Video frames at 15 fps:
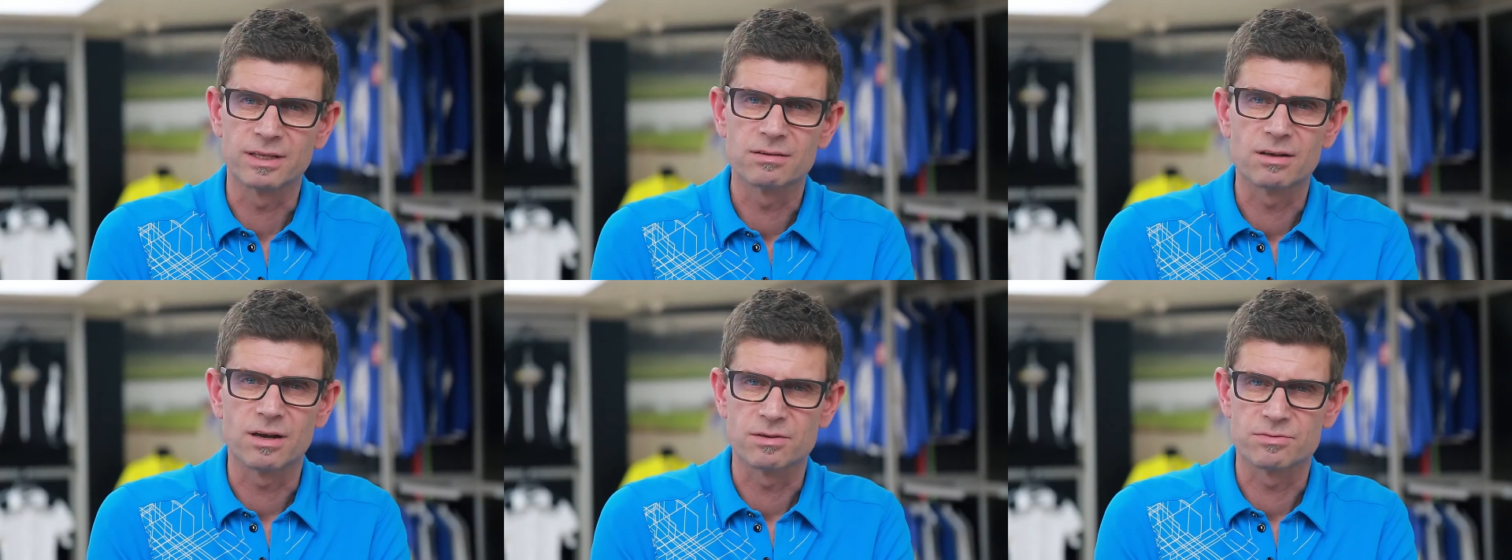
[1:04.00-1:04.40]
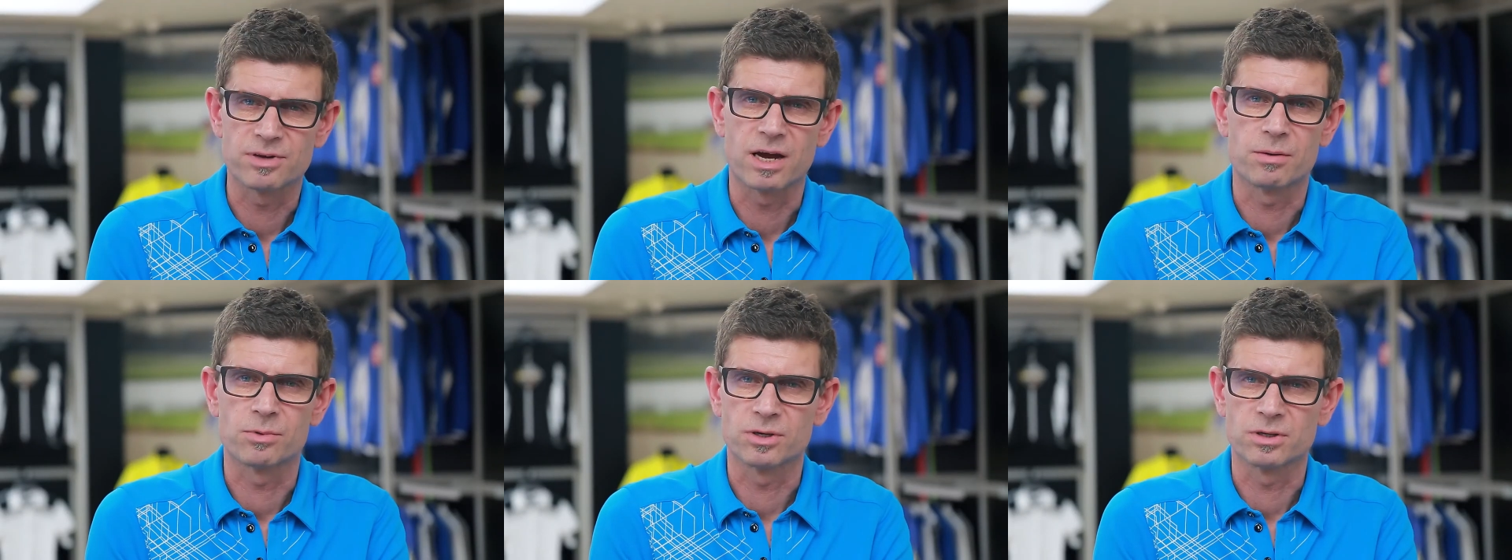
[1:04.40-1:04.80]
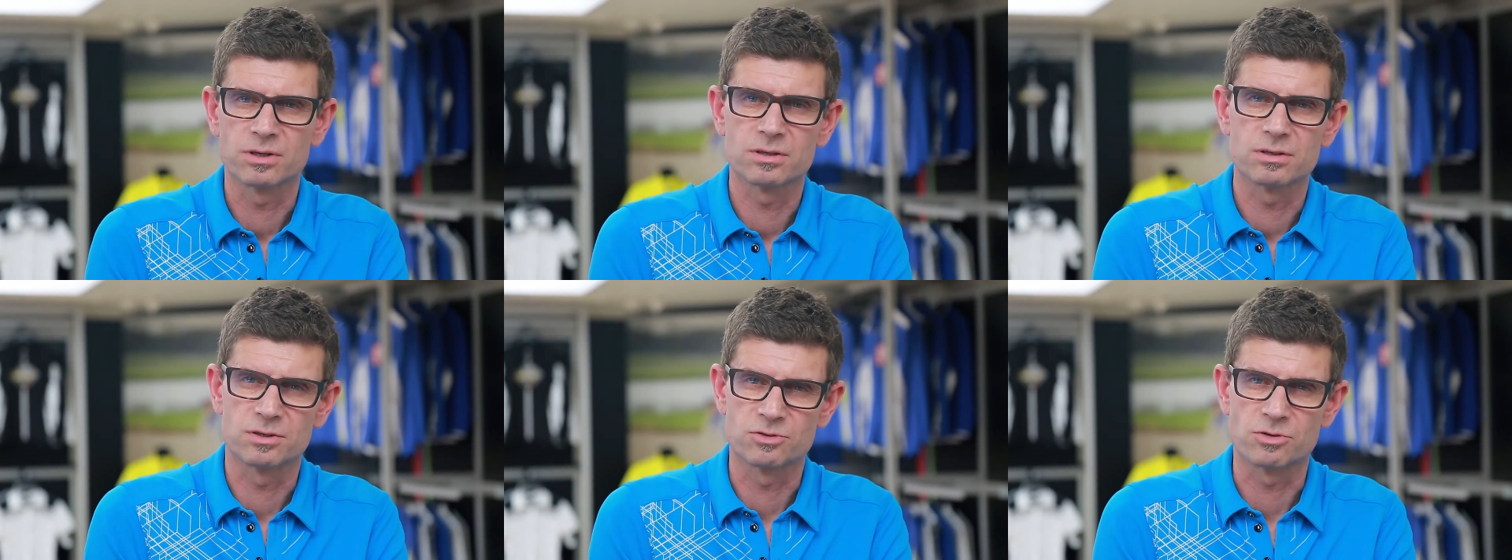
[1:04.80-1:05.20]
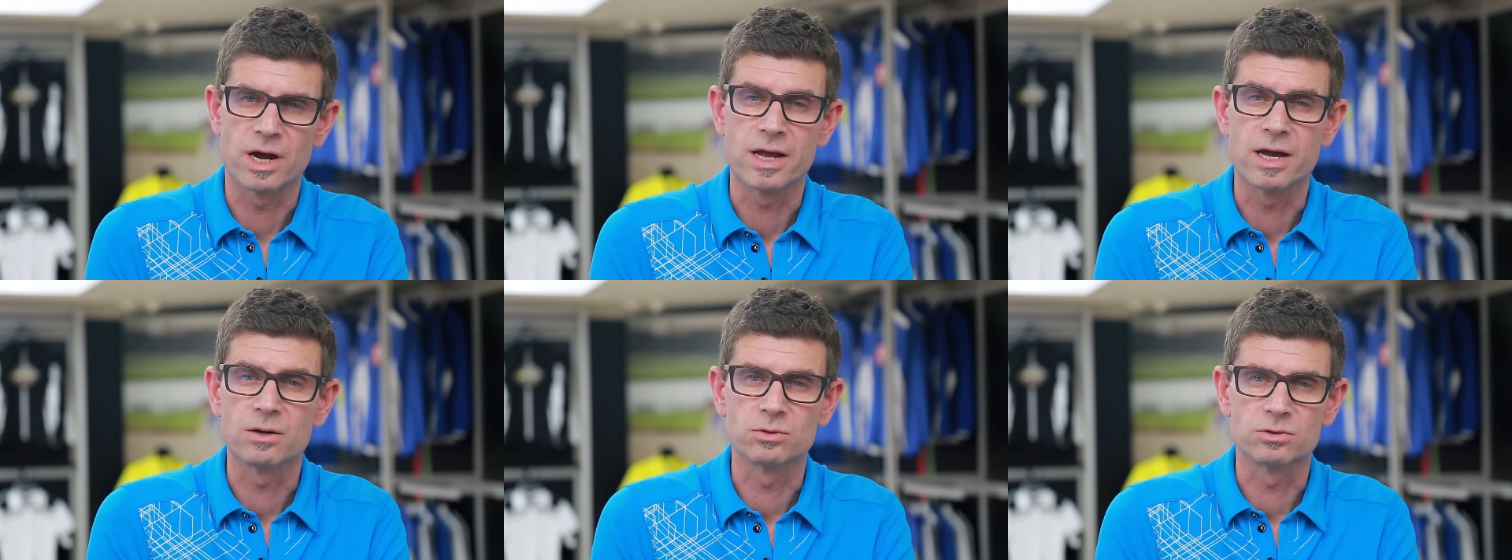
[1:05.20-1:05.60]
Ventil8 fabric
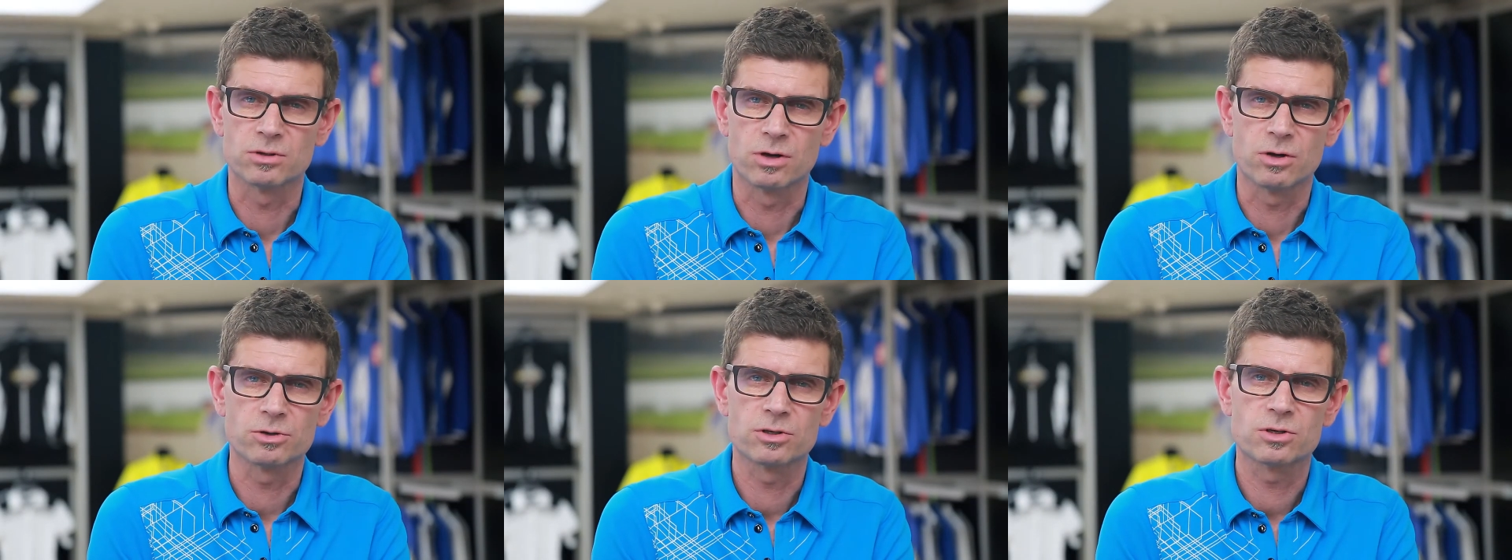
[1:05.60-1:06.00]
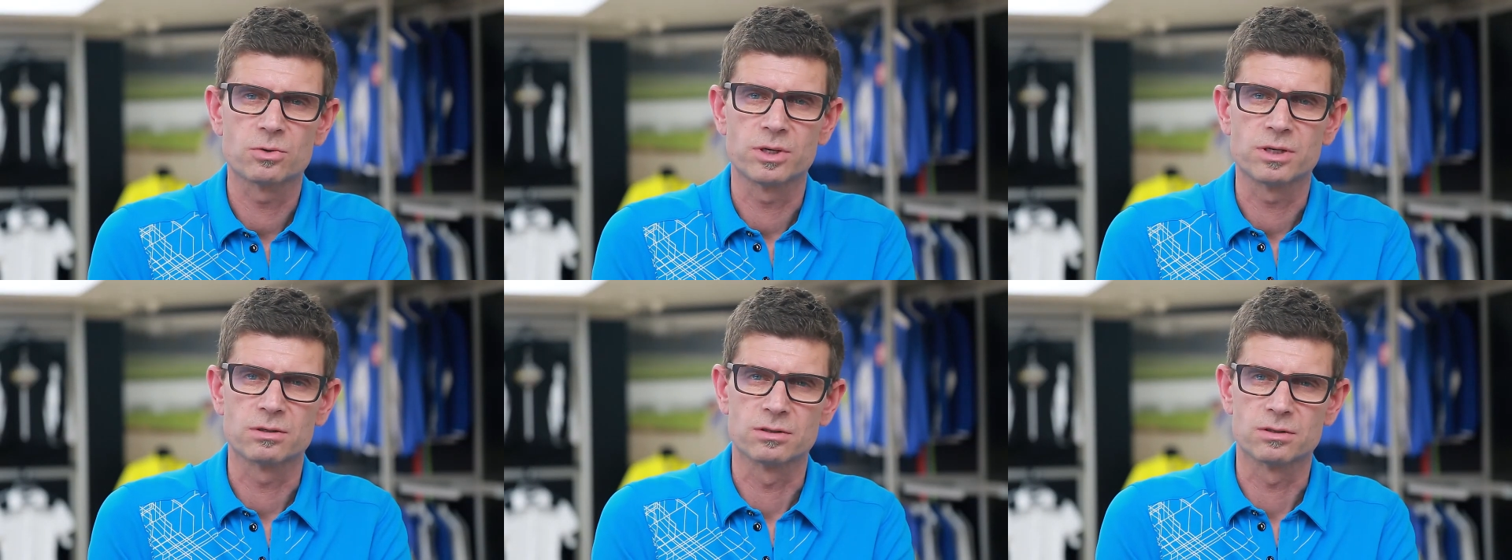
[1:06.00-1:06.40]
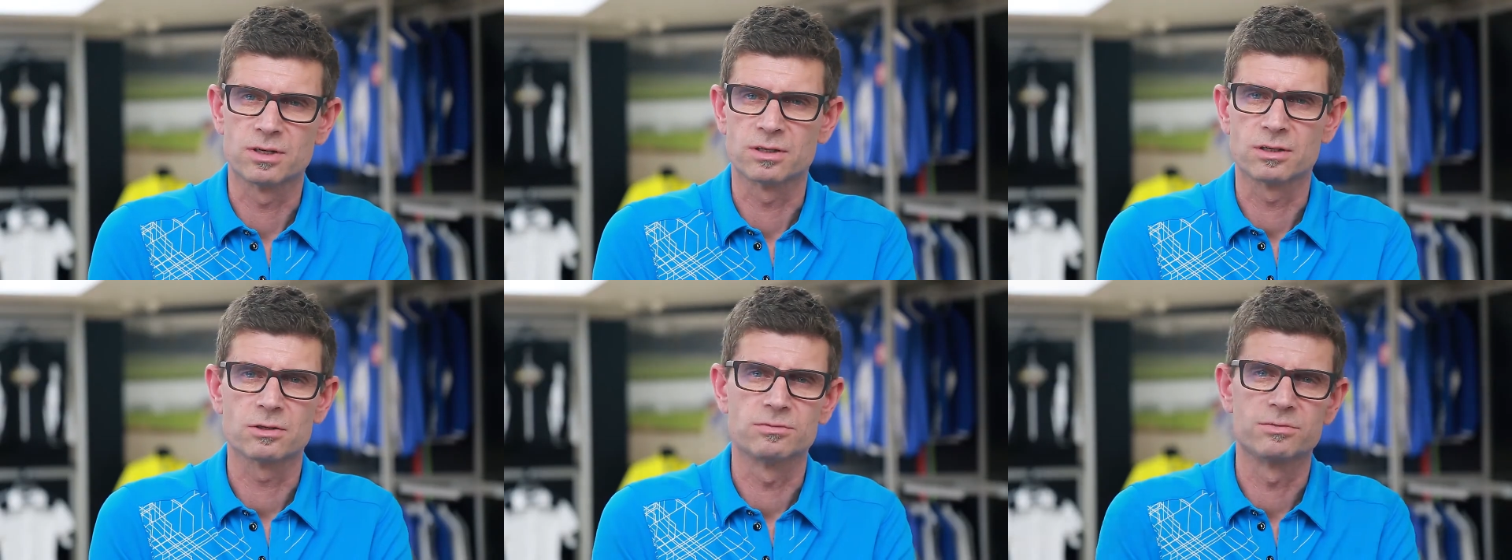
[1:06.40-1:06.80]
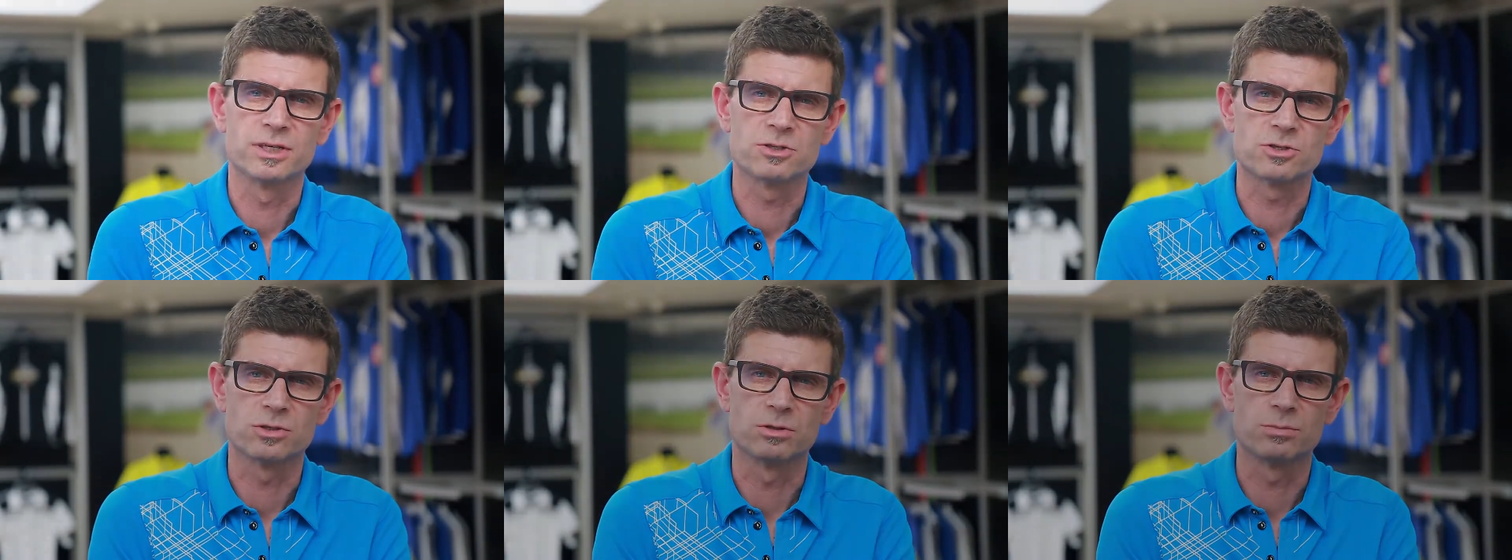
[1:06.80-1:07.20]
dry out a lot quicker than
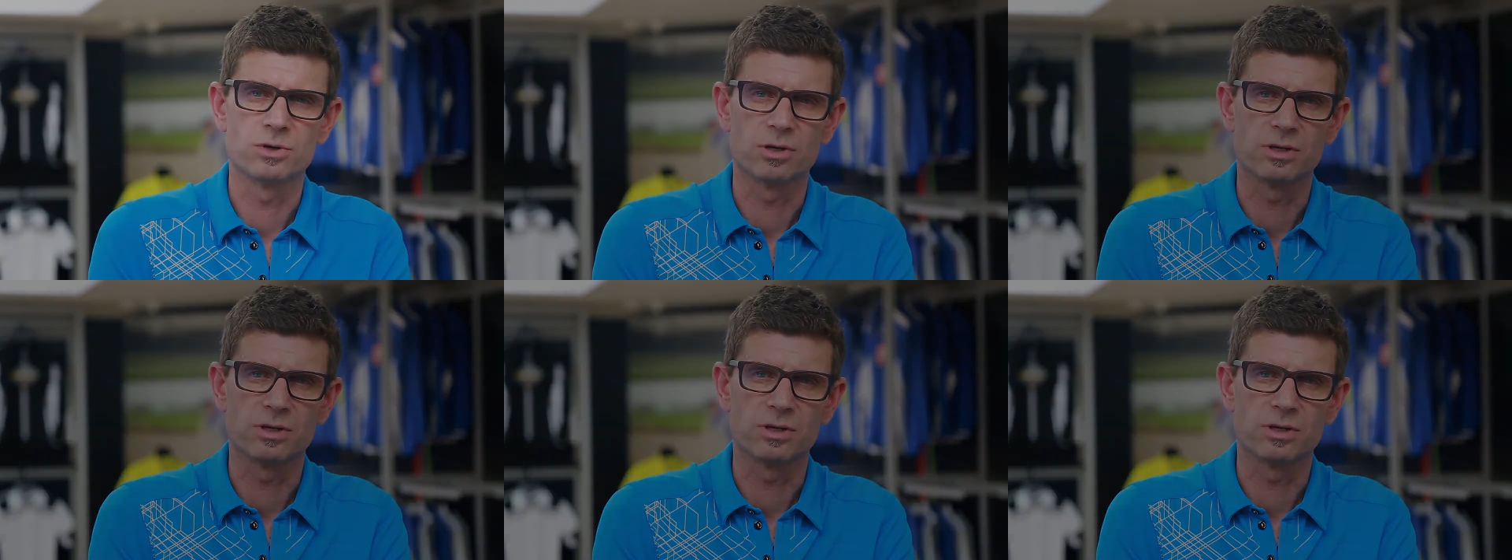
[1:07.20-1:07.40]
conventional